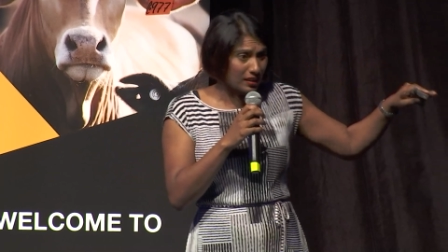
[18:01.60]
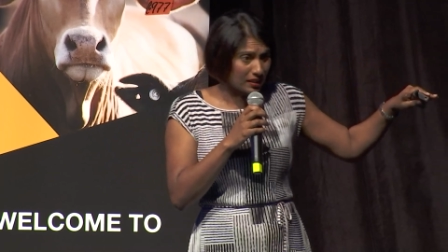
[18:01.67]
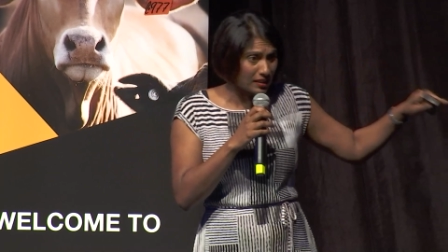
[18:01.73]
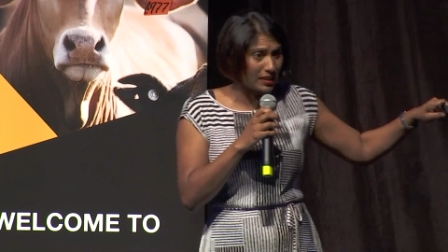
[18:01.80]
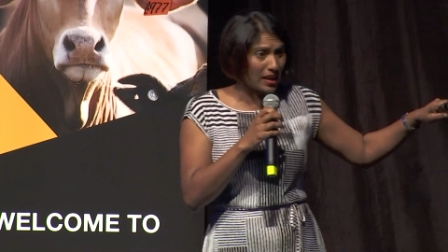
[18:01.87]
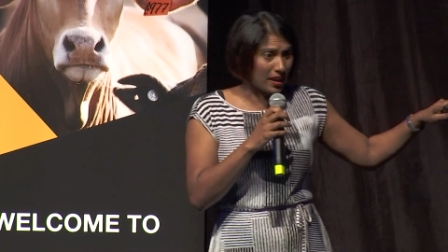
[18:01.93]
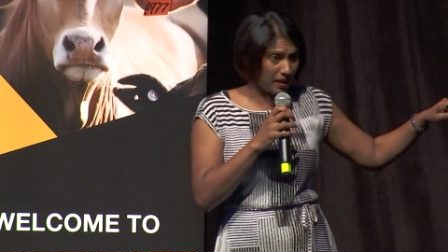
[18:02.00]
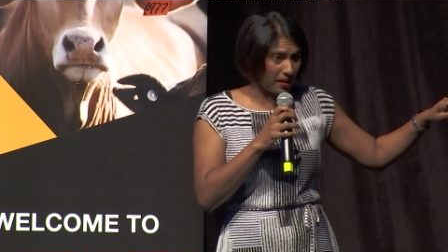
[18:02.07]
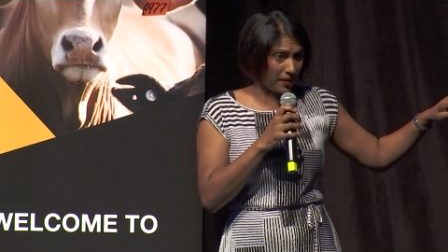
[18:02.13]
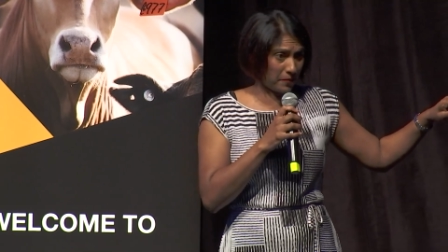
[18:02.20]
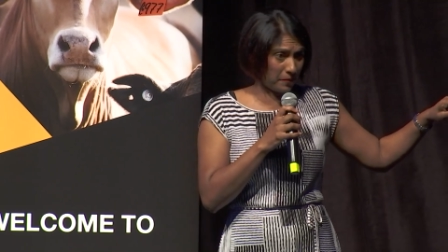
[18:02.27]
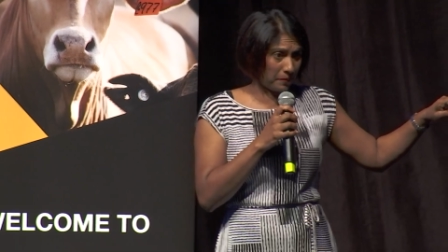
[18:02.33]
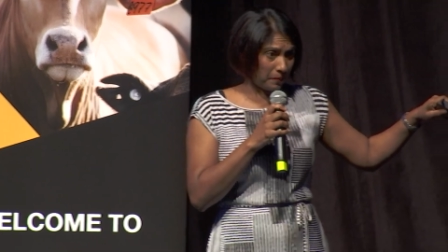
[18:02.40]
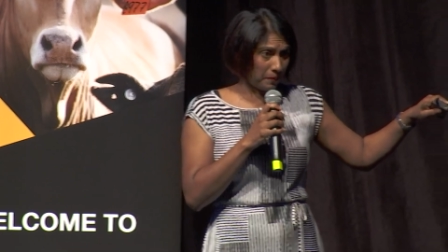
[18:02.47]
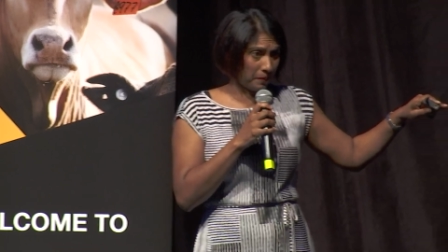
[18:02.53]
the
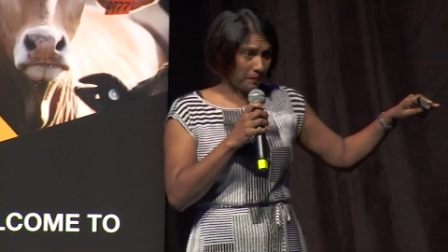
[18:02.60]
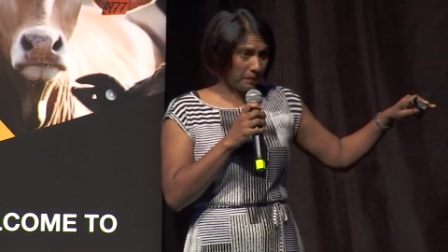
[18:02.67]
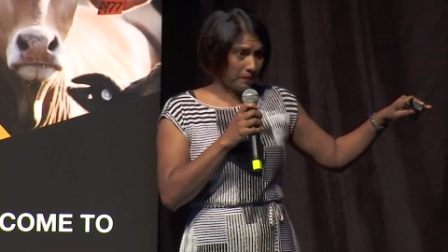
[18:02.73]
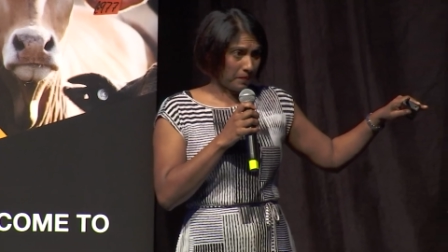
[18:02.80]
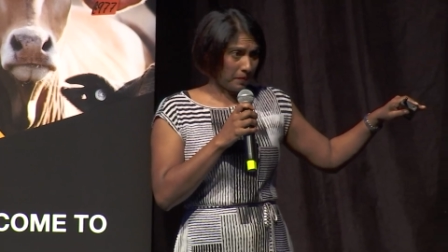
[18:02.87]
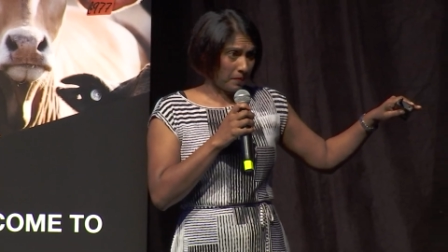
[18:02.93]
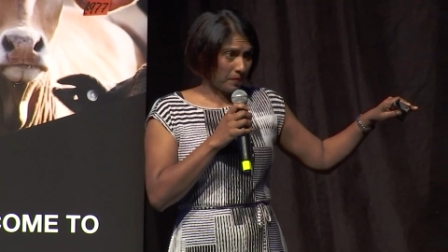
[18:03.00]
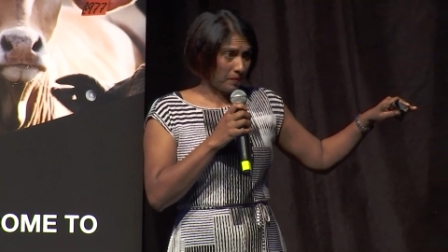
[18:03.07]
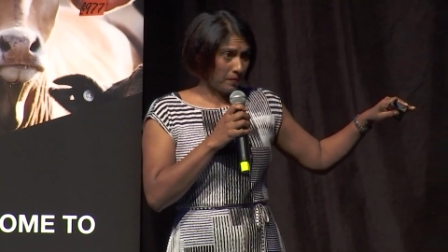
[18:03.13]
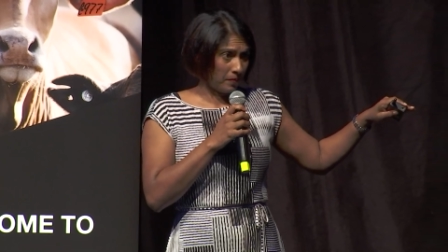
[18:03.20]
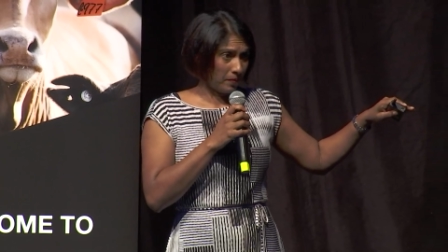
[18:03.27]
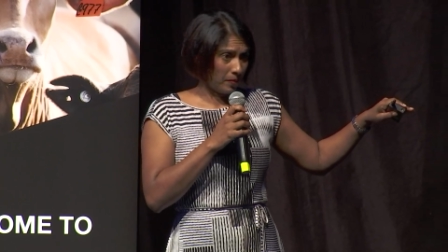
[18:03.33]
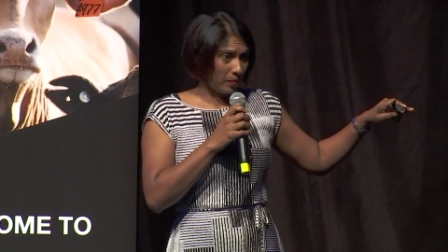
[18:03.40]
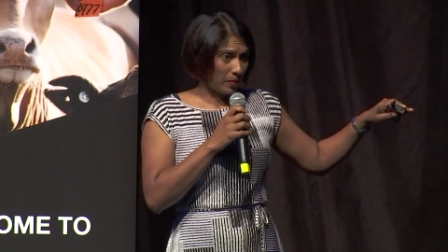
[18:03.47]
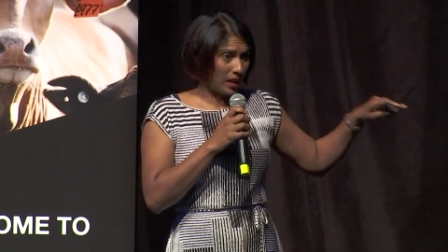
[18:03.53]
same.
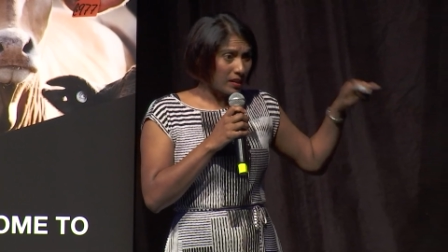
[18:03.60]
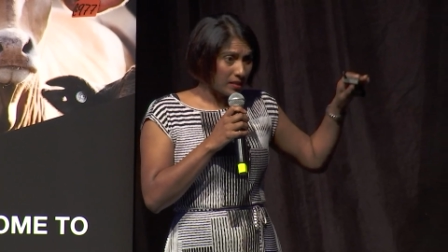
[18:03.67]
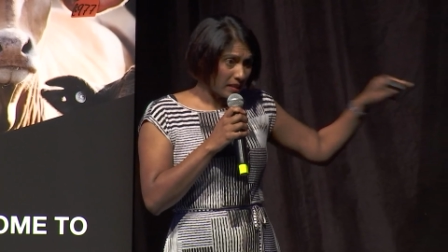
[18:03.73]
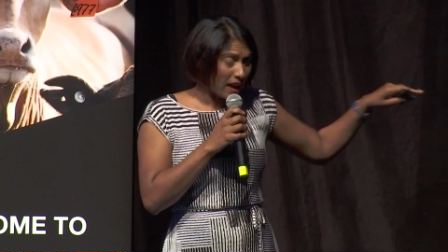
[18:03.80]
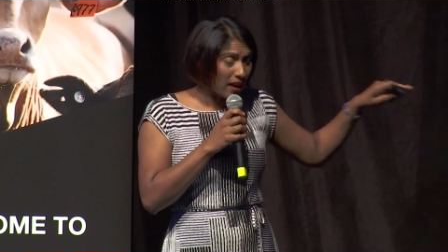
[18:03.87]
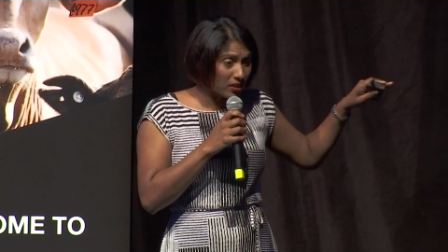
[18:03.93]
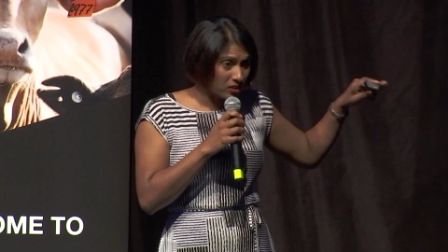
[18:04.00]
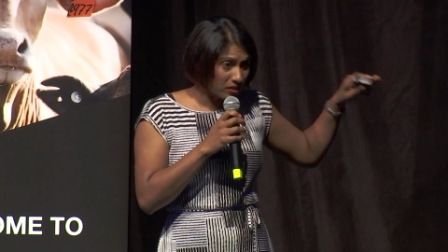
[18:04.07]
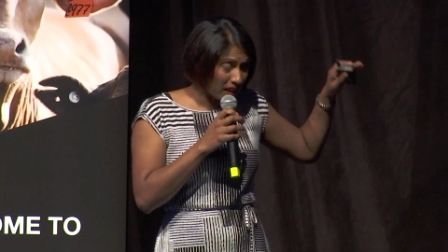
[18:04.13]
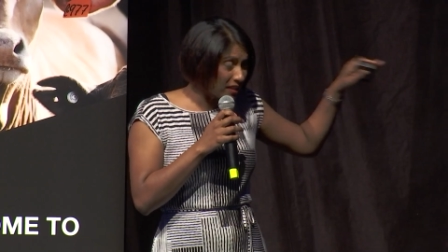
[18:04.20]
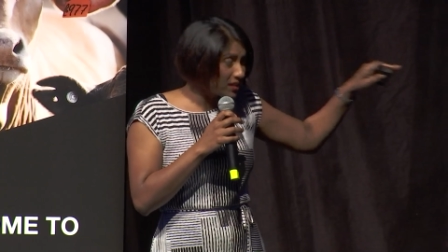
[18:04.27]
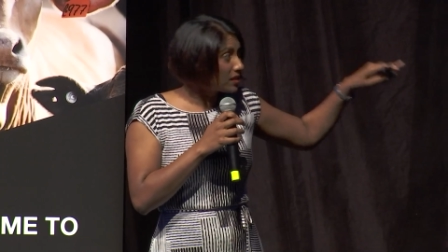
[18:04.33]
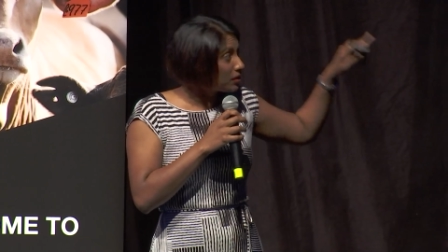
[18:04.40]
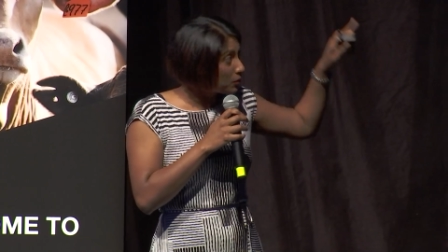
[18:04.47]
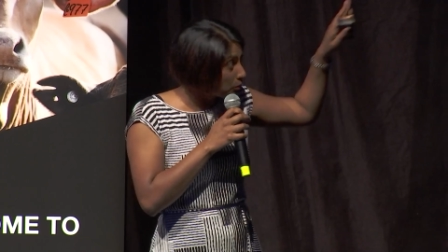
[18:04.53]
That's
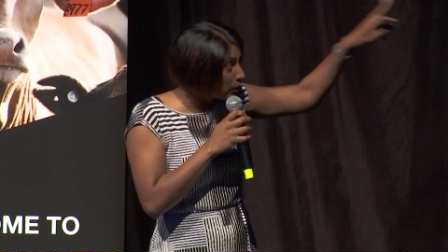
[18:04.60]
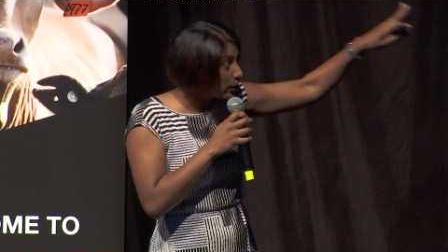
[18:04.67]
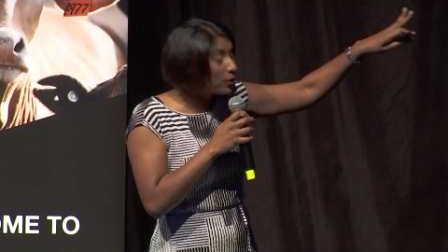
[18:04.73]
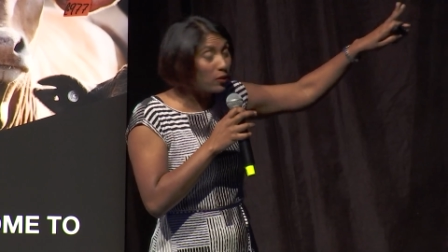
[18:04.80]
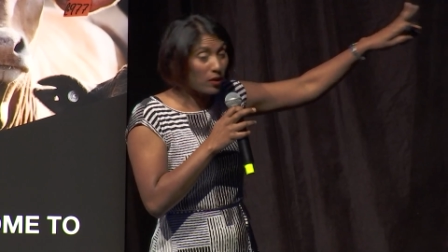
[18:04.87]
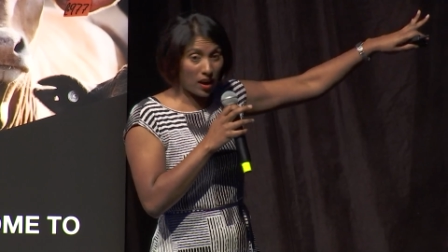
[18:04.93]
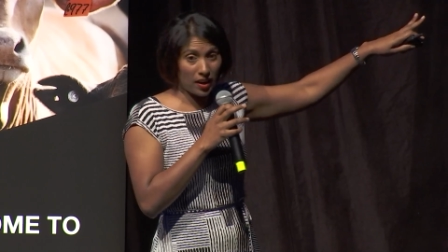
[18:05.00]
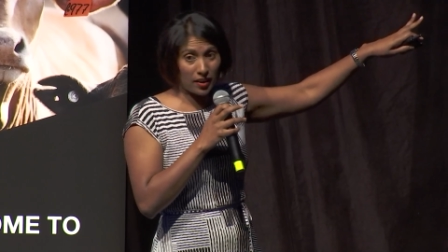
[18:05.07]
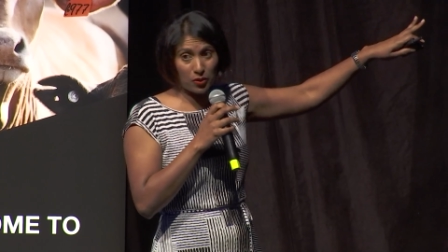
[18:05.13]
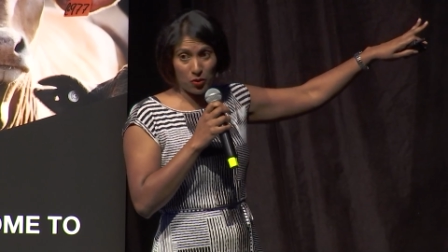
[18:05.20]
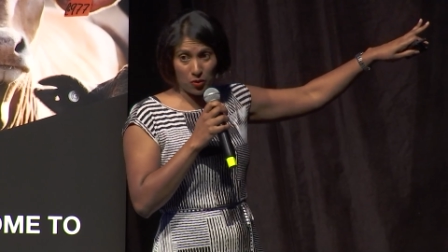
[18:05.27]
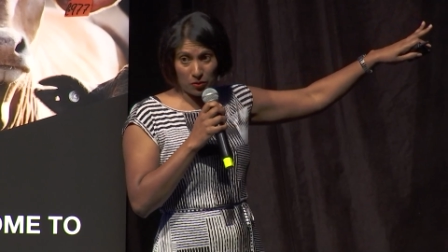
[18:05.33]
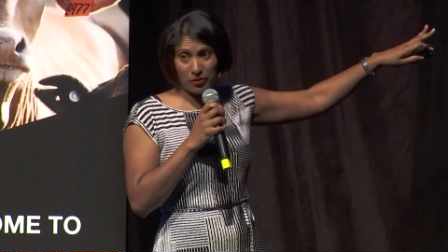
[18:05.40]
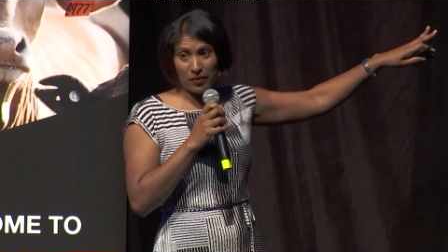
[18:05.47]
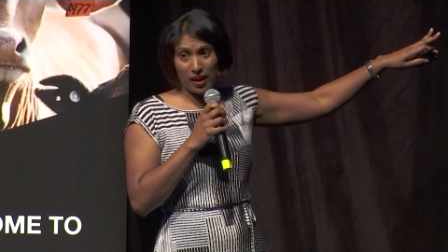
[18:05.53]
the real
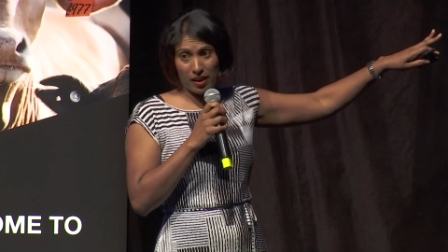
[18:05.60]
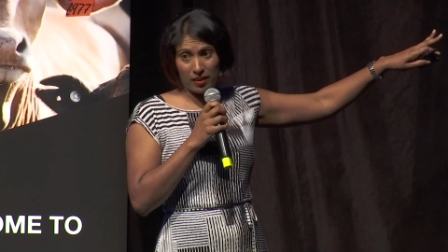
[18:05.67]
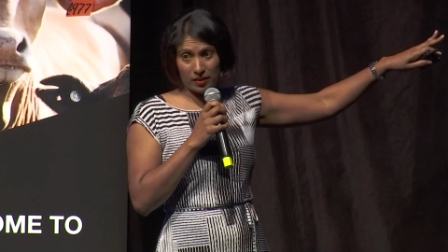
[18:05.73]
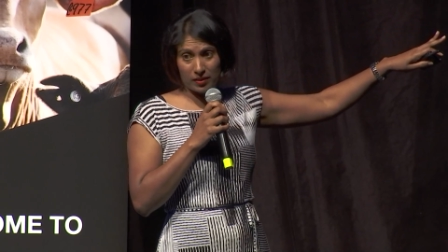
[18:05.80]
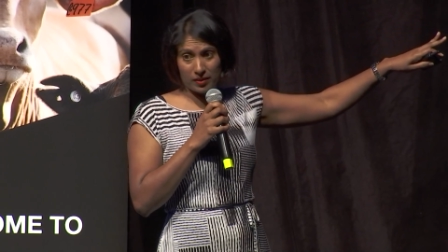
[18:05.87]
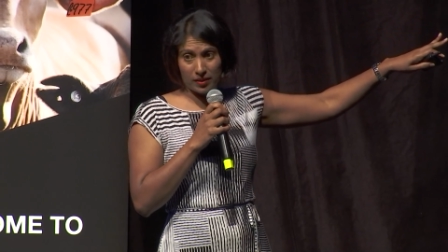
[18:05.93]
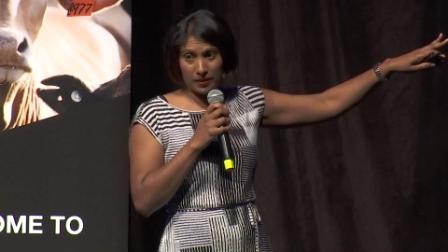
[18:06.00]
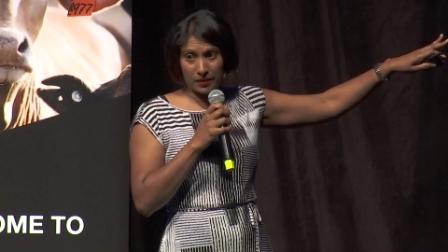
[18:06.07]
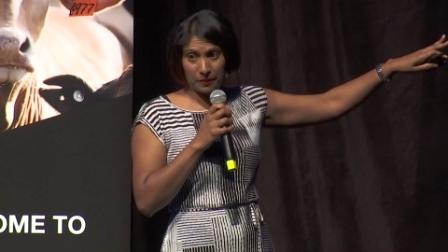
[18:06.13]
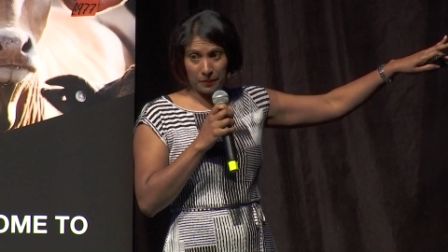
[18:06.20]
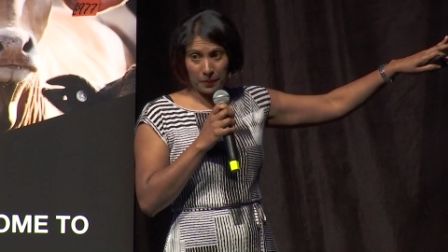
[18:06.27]
hardcore facts,